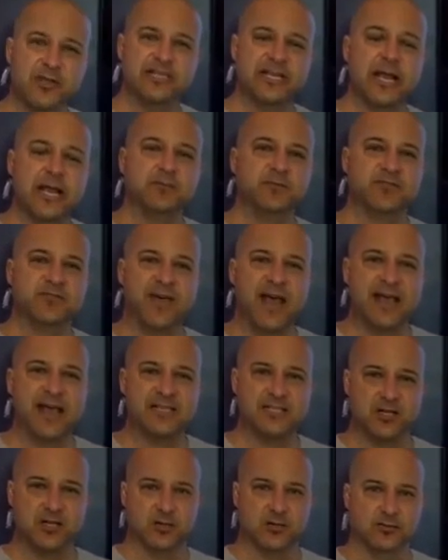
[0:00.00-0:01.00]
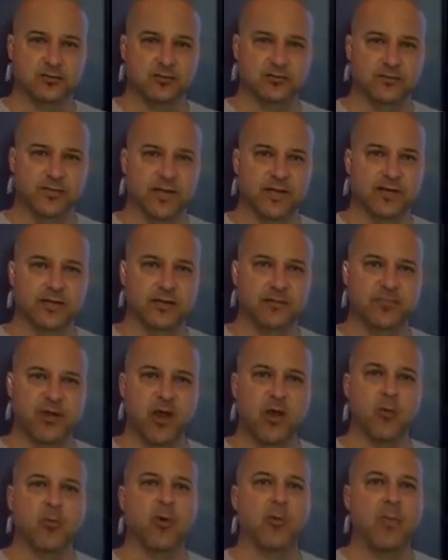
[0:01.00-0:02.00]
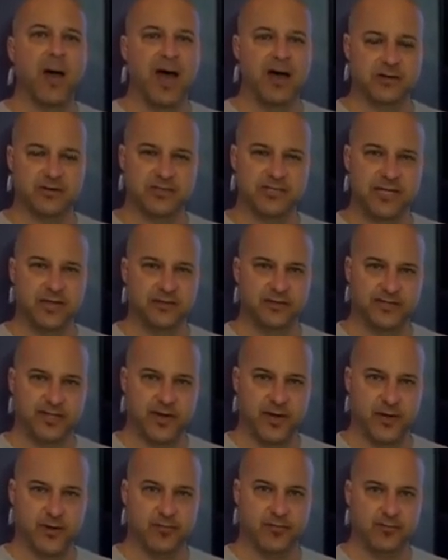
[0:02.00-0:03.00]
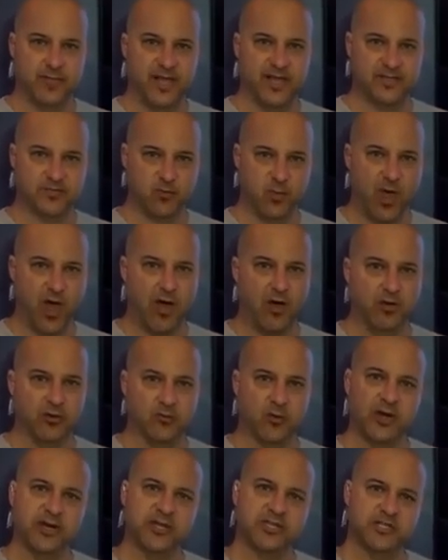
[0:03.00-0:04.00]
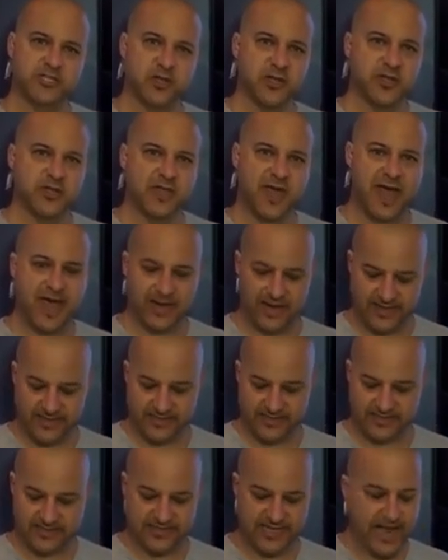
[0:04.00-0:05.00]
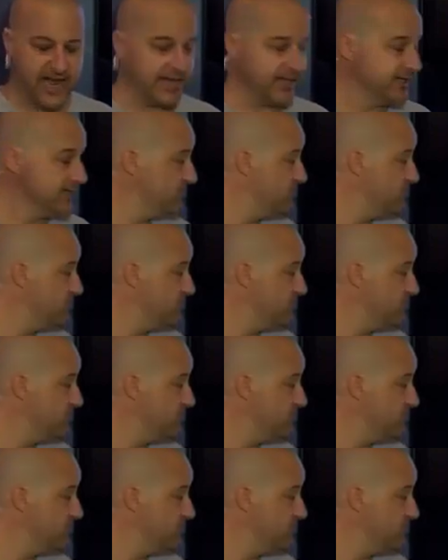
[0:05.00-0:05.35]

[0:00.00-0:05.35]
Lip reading: times faster than comparable models out there as well. And we're going to show you that in a sec as